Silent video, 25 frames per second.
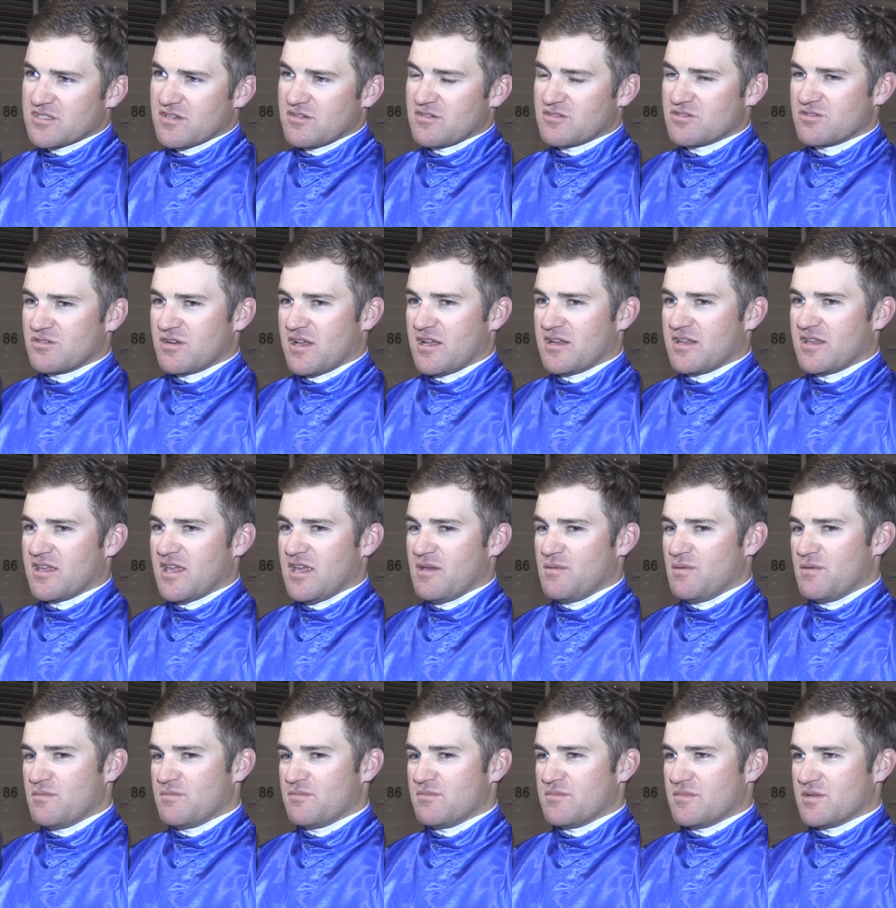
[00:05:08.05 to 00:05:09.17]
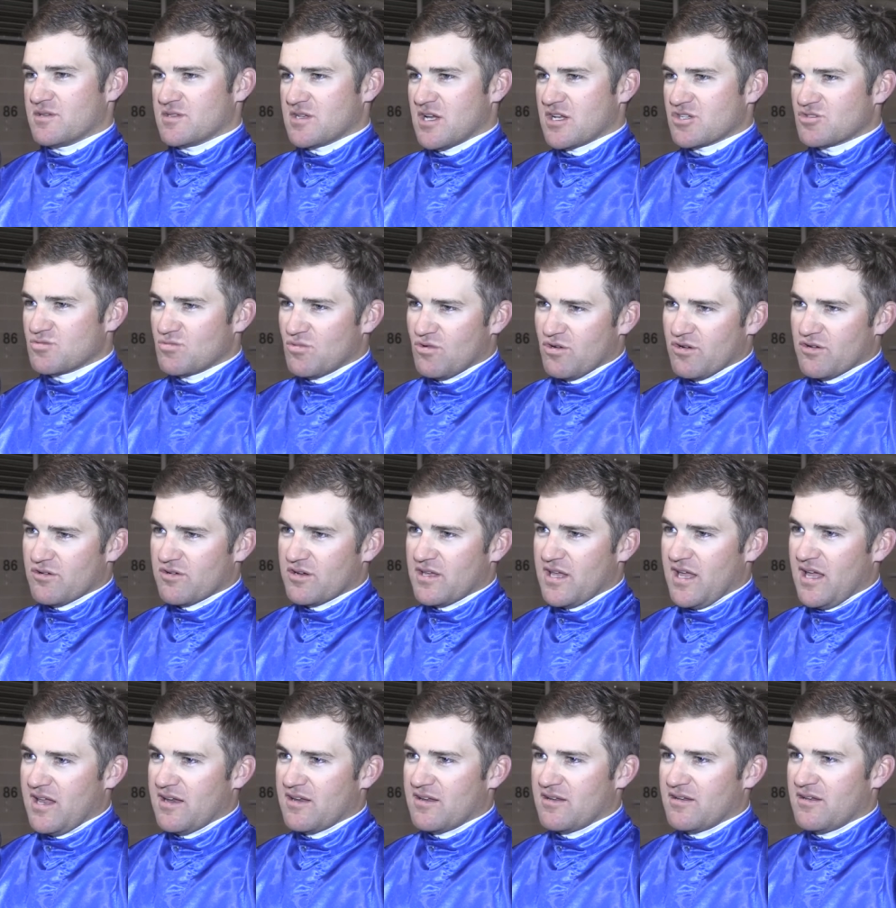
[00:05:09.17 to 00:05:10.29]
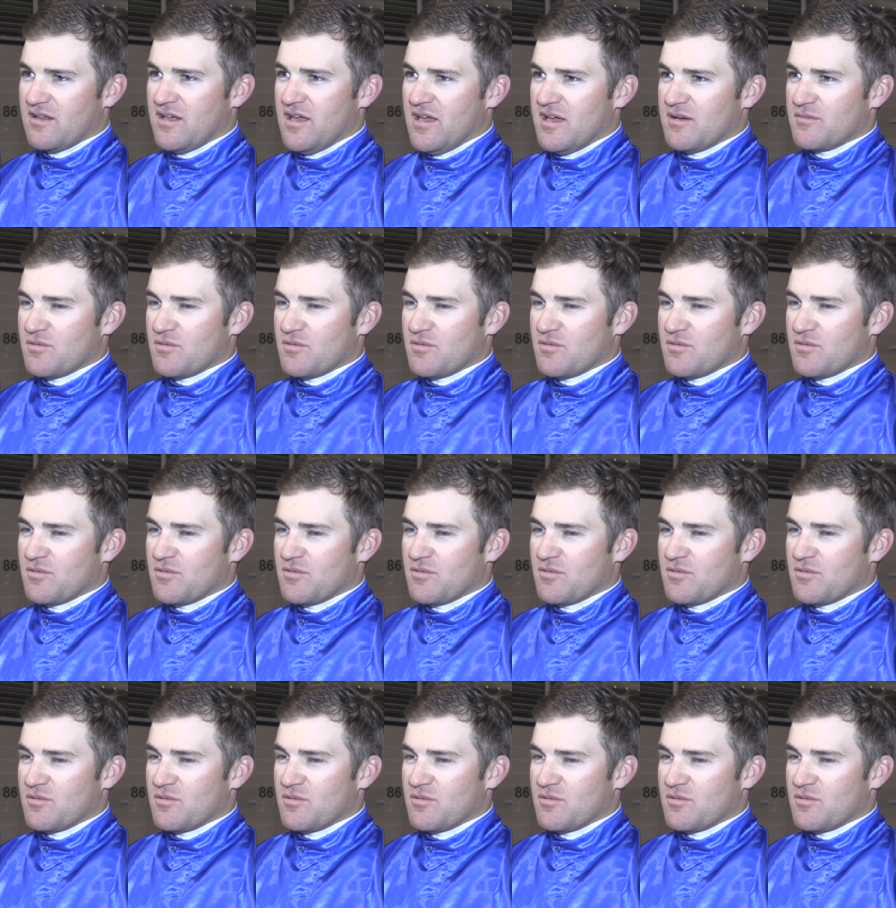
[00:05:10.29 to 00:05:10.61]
so I sort of had to keep him a touch wider again.